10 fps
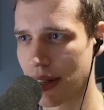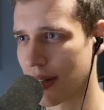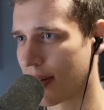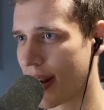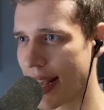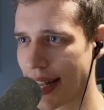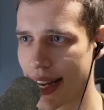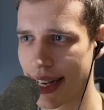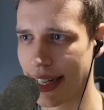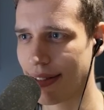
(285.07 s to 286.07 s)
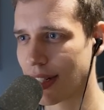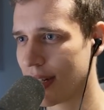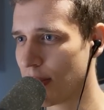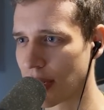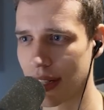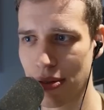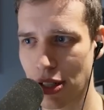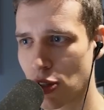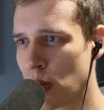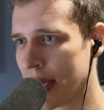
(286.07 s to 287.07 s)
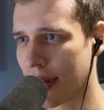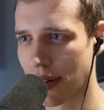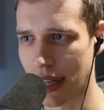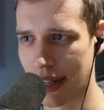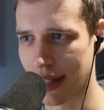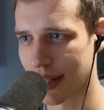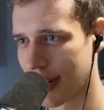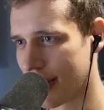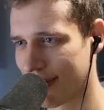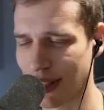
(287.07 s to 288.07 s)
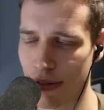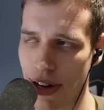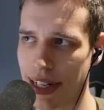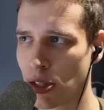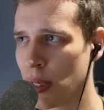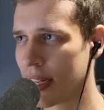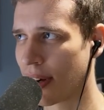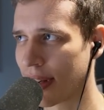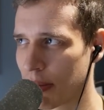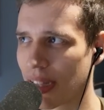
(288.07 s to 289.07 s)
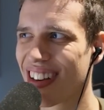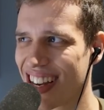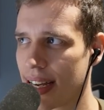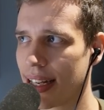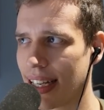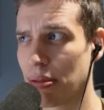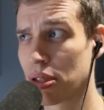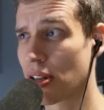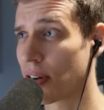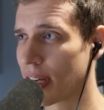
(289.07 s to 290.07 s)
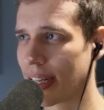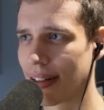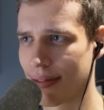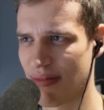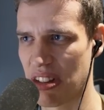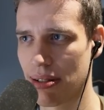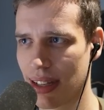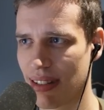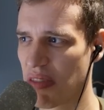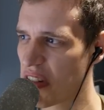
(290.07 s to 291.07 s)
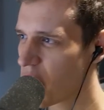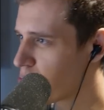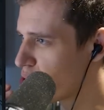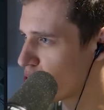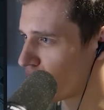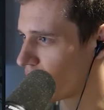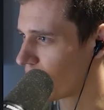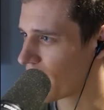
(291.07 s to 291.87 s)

All right, he was sweet talking us. Well, not really sweet talking, but he was talking, you know, beautiful.